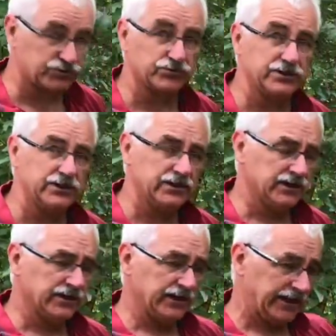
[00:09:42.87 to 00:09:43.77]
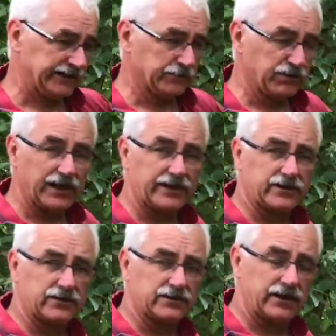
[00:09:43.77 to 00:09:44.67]
the tree and the black
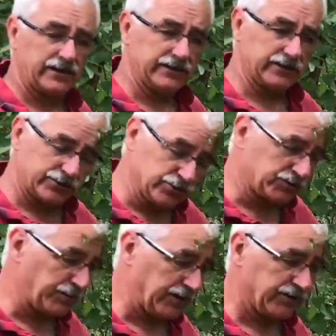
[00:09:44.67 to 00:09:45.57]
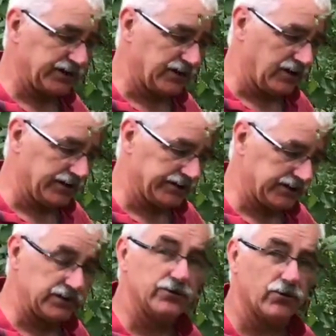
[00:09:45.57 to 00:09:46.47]
and the gooseberry on
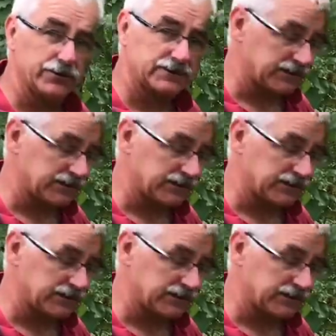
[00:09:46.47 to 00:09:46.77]
the north